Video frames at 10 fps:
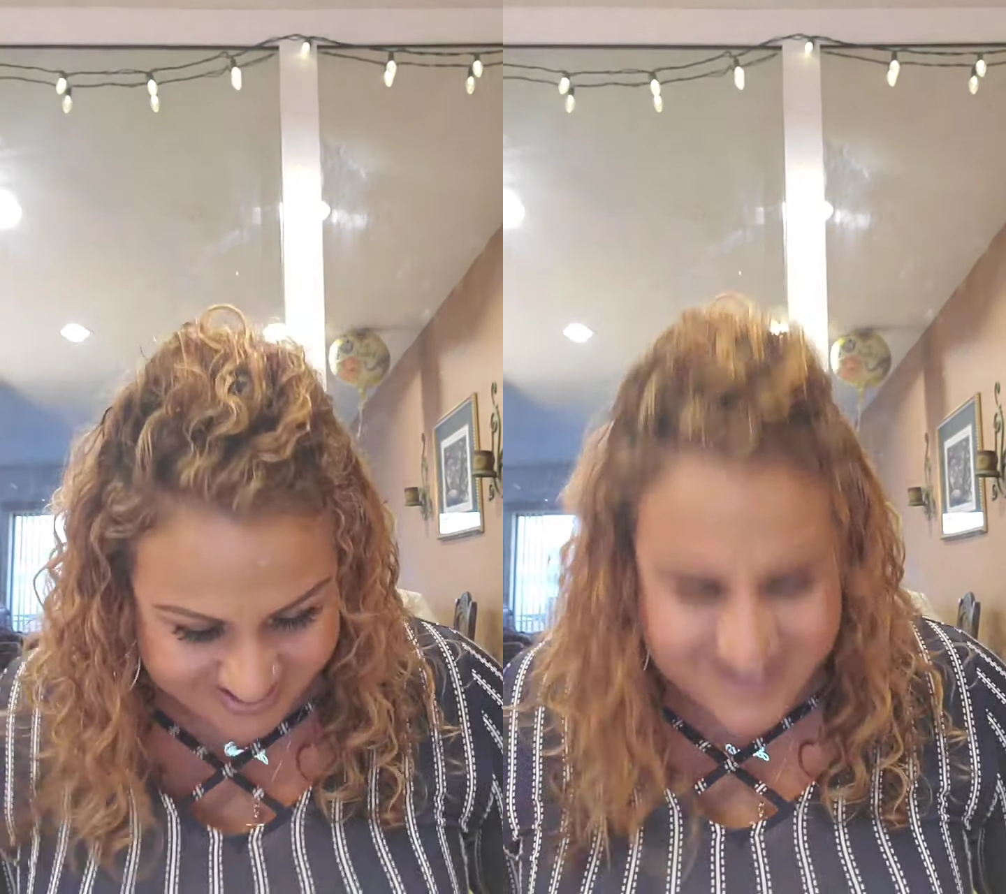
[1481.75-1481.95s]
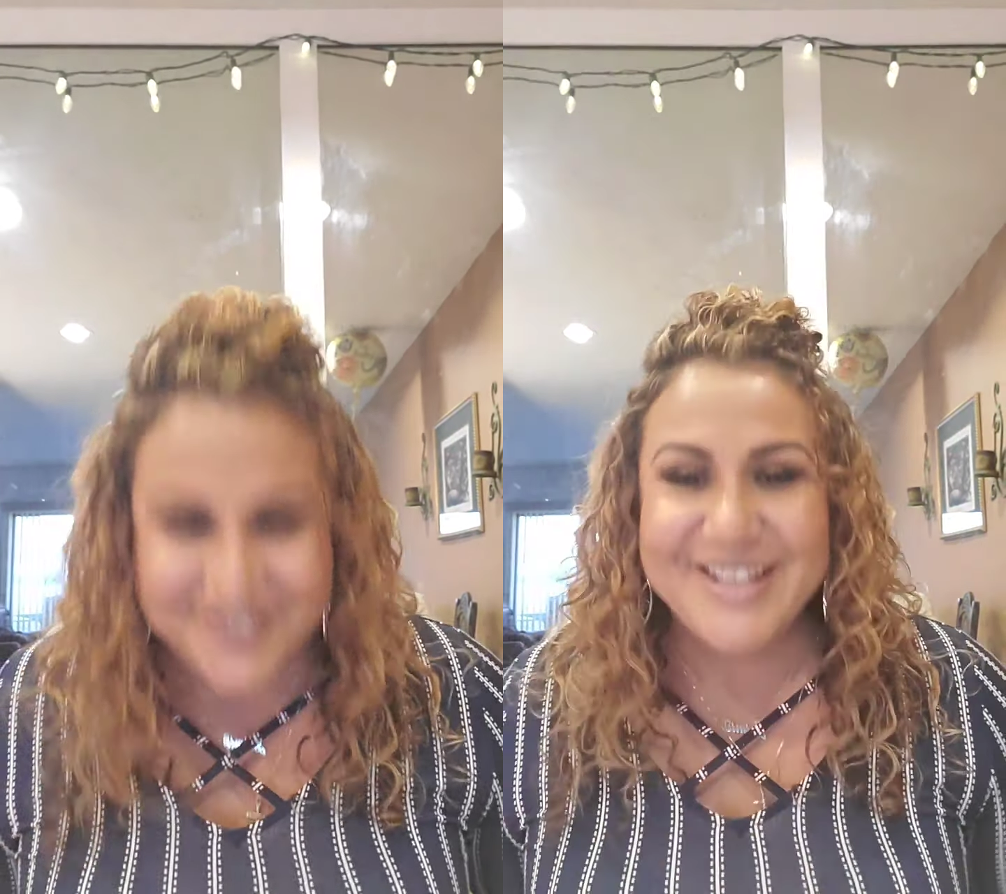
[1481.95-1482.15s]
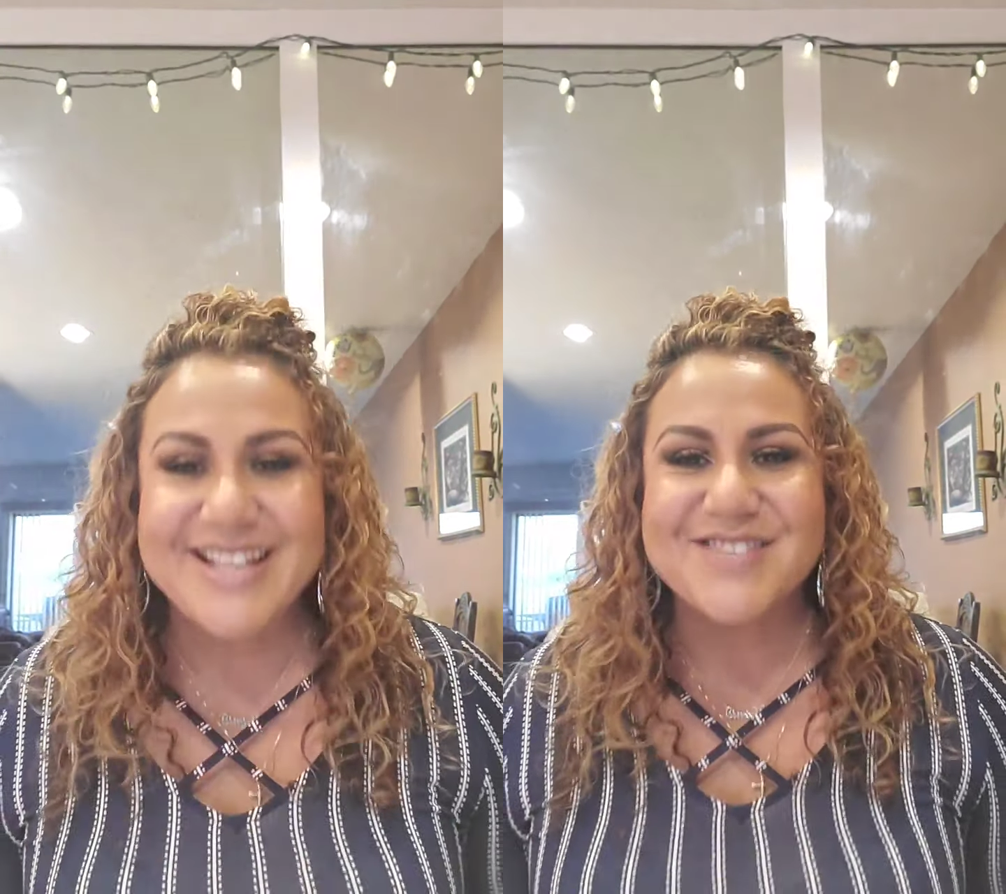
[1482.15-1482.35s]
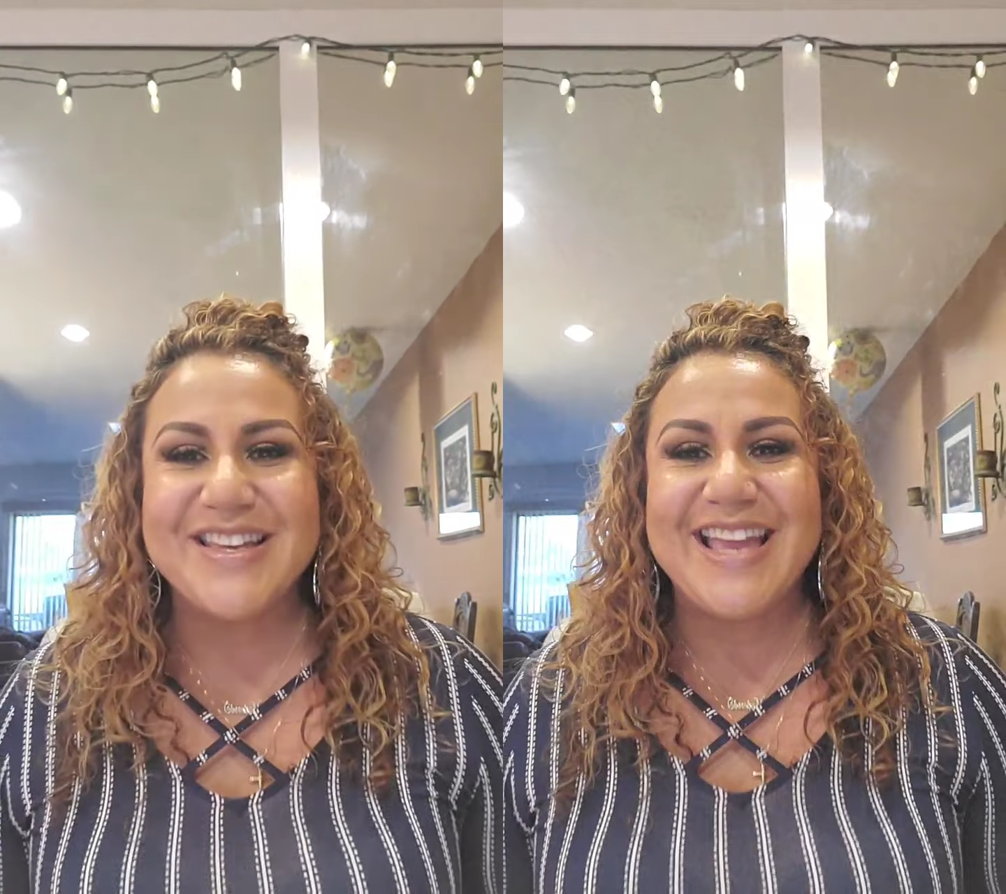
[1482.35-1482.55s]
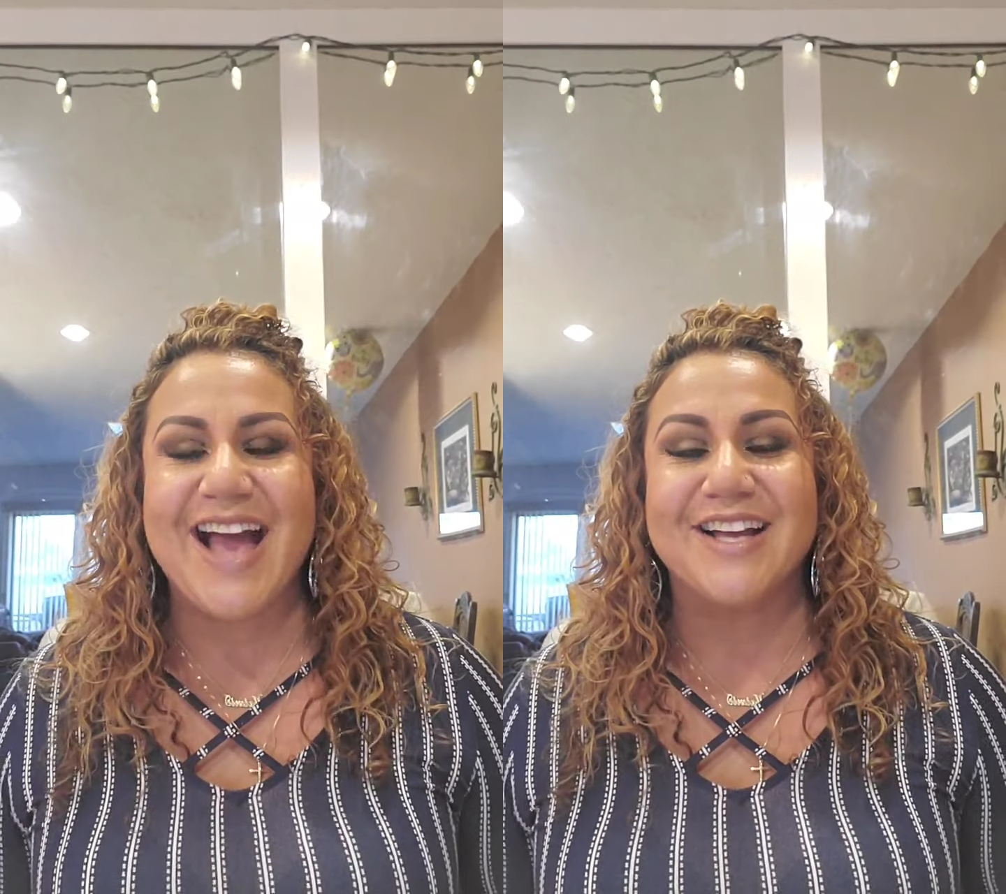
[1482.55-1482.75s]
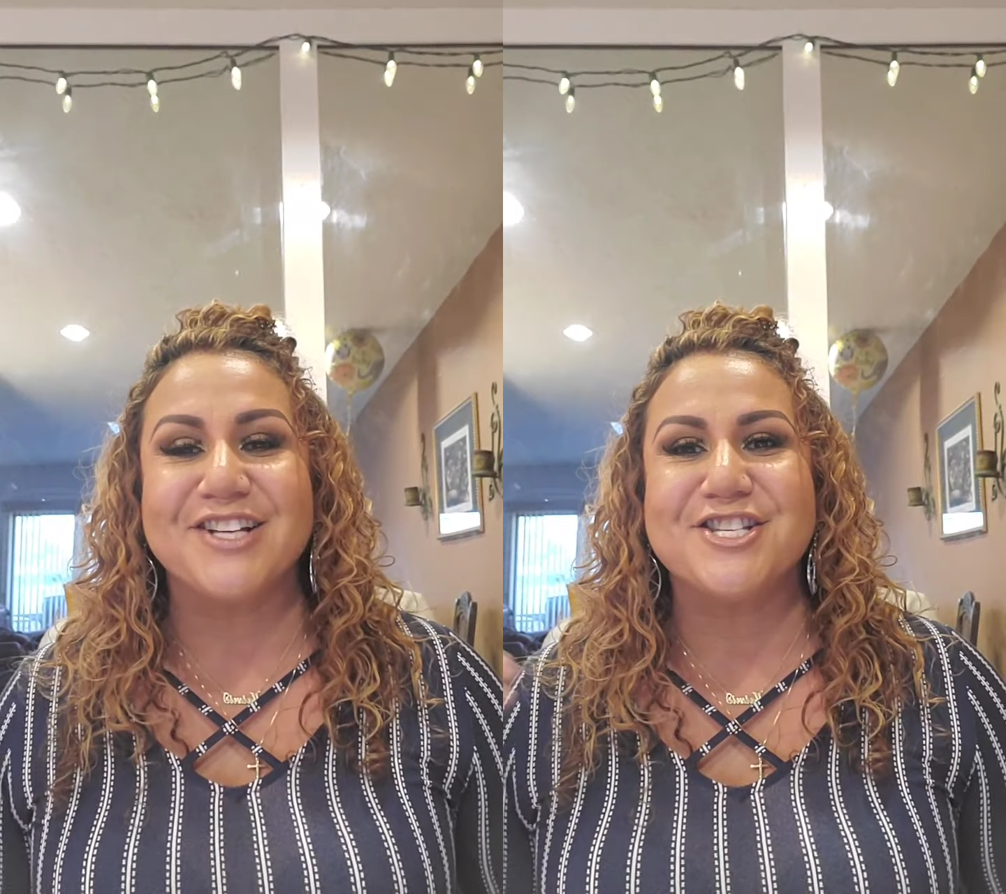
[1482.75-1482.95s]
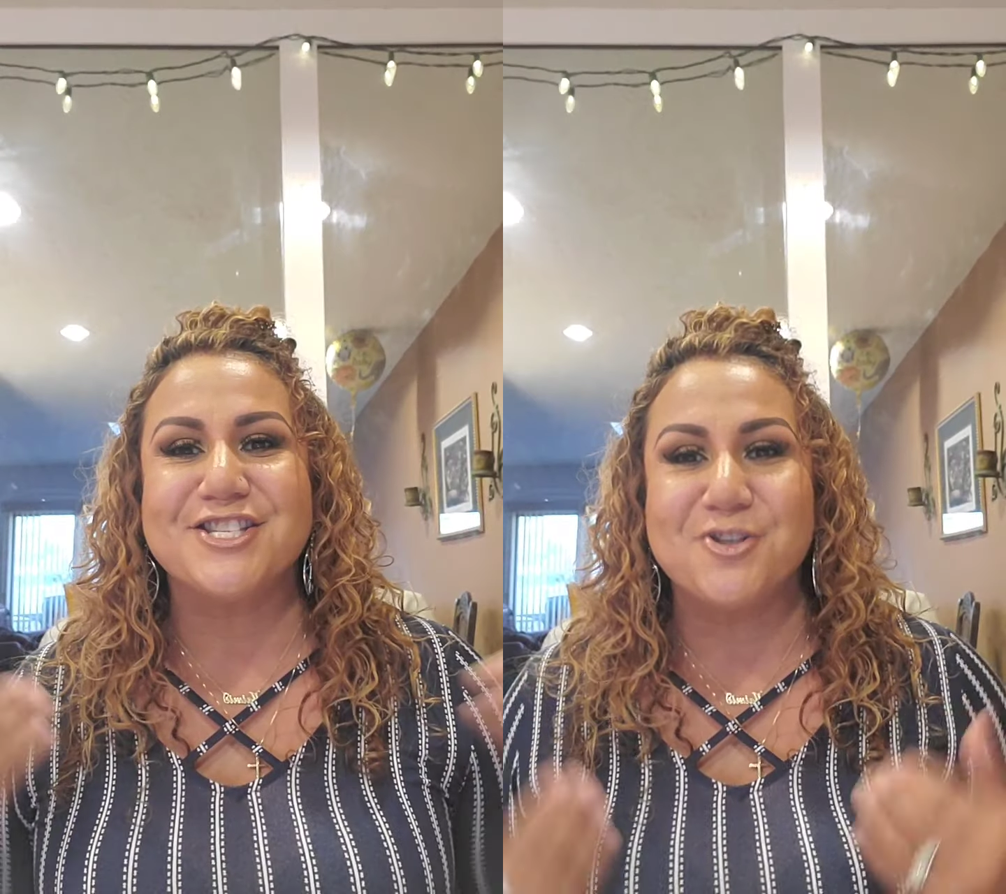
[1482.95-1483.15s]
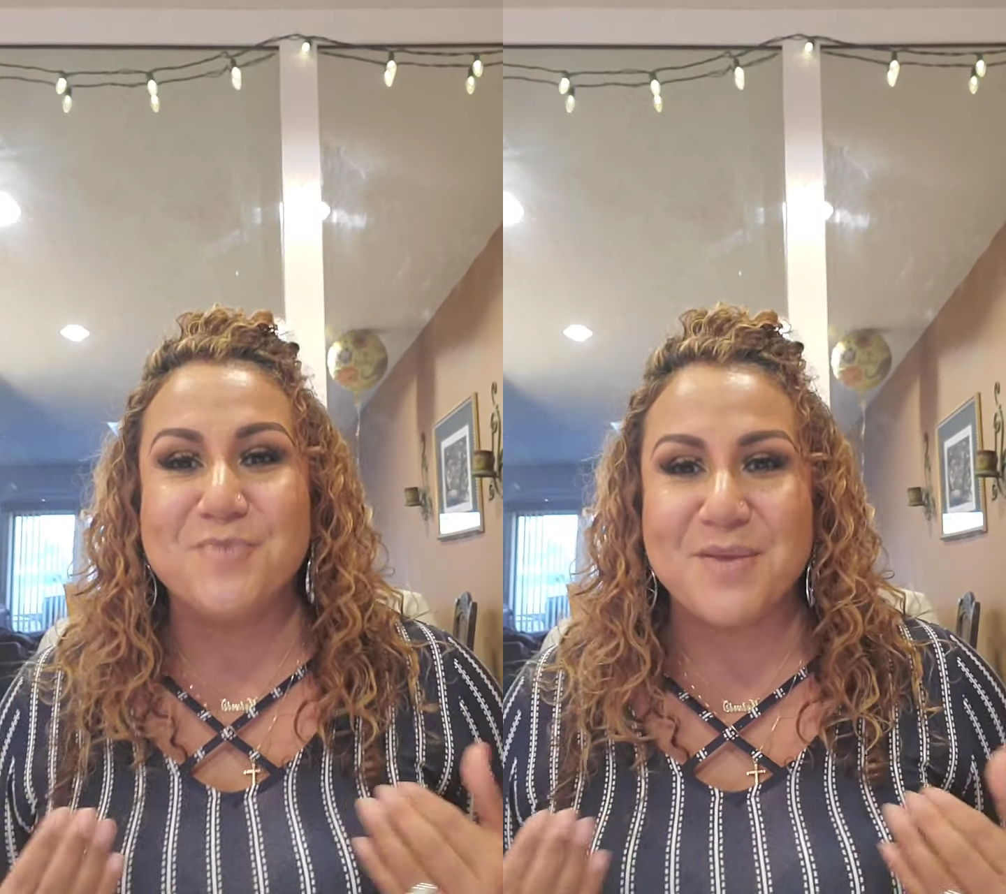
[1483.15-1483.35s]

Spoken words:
because we can't consume